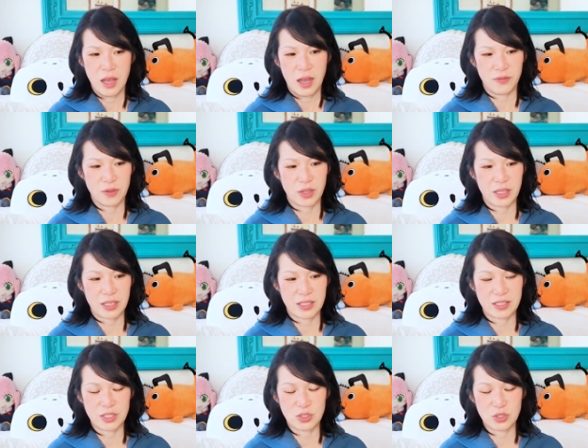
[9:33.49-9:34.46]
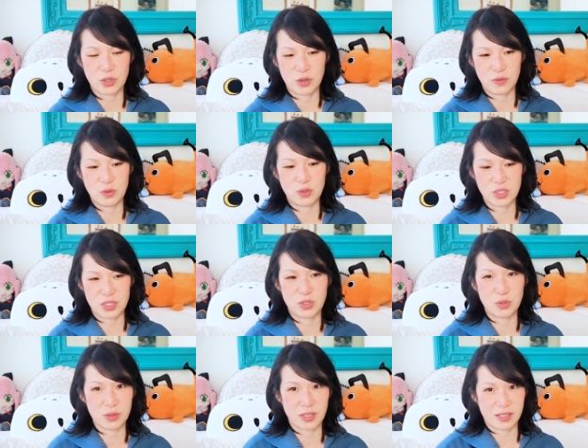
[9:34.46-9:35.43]
I feel like it's easier if you just
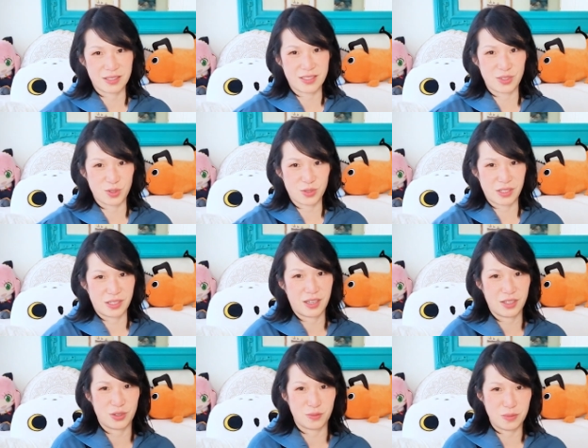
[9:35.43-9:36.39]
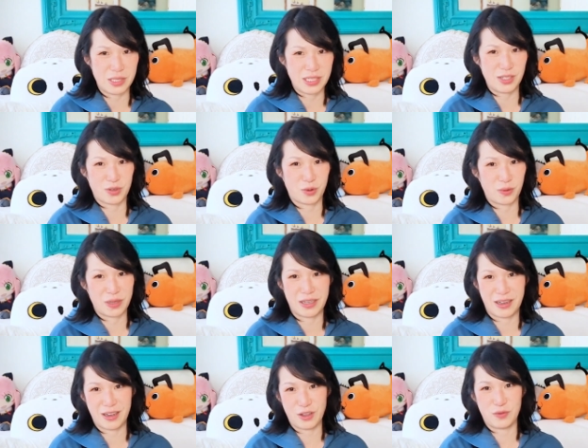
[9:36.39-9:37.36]
use like scissors and cut your meat or whatnot,